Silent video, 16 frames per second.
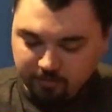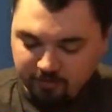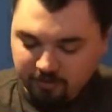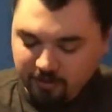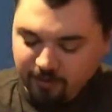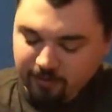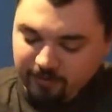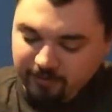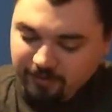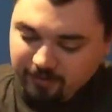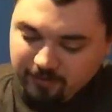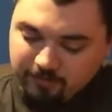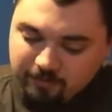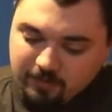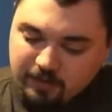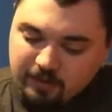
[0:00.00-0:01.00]
with
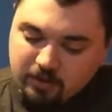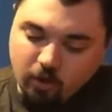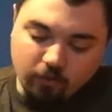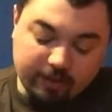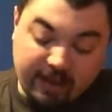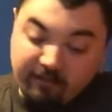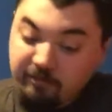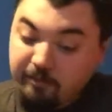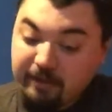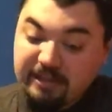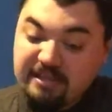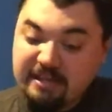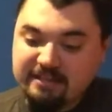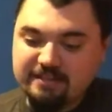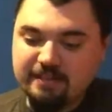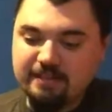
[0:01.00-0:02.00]
Gibbons. Only everybody
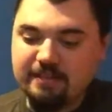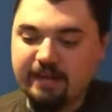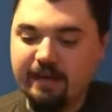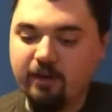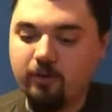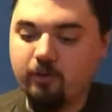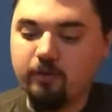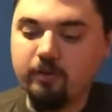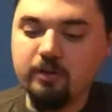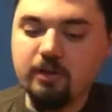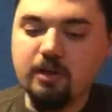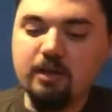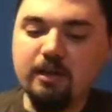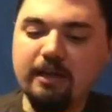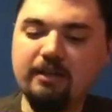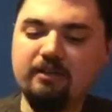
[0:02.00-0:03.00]
gets it now.
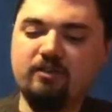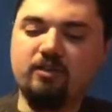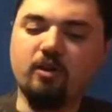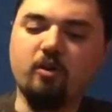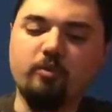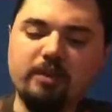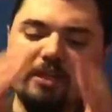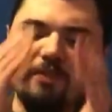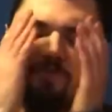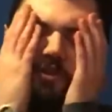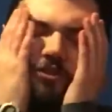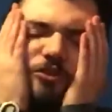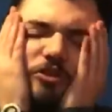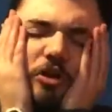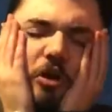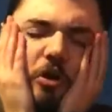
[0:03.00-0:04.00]
And so
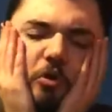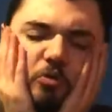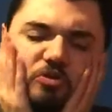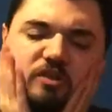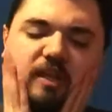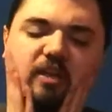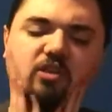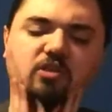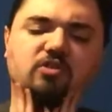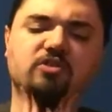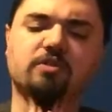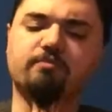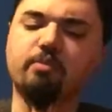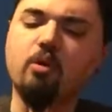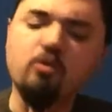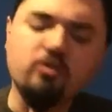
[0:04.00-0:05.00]
even though Xander
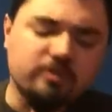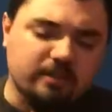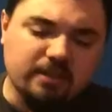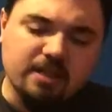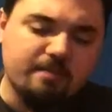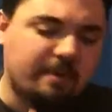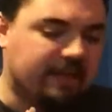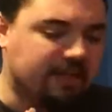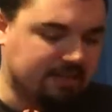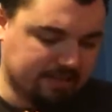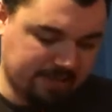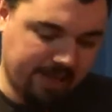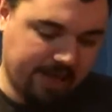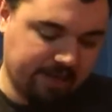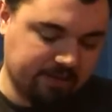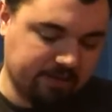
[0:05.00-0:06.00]
supposedly been
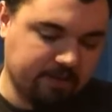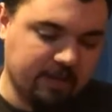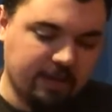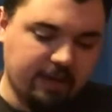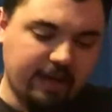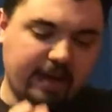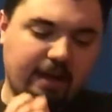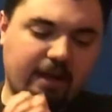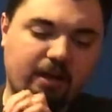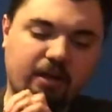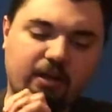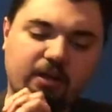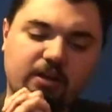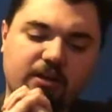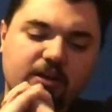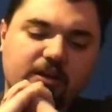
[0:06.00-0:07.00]
dead,
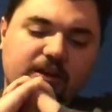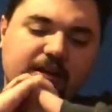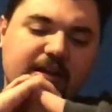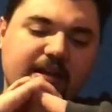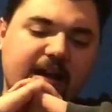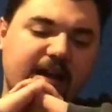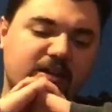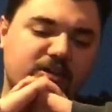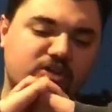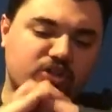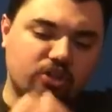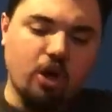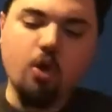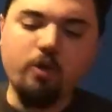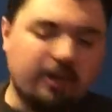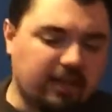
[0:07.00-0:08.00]
and he had
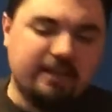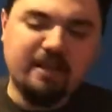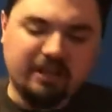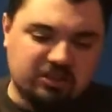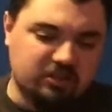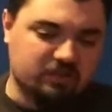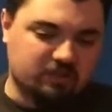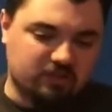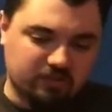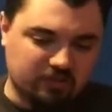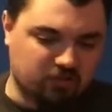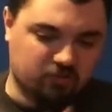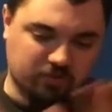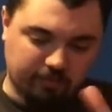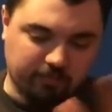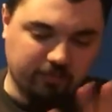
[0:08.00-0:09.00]
no connections to
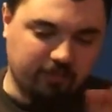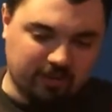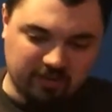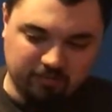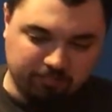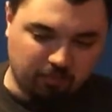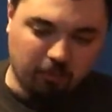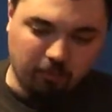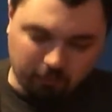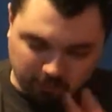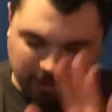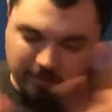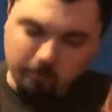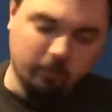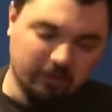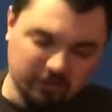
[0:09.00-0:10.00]
this Triple X
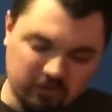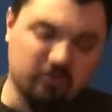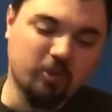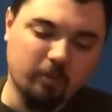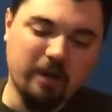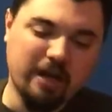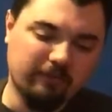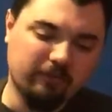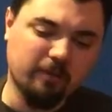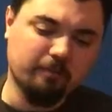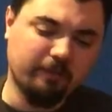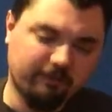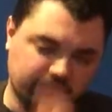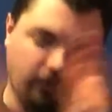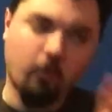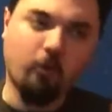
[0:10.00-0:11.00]
program whatsoever
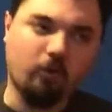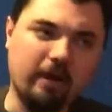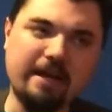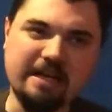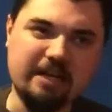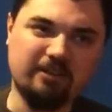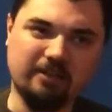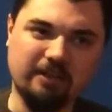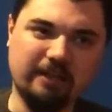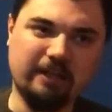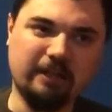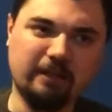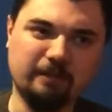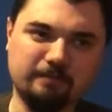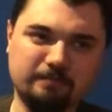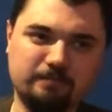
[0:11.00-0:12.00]
before
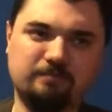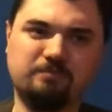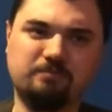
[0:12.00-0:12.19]
anything,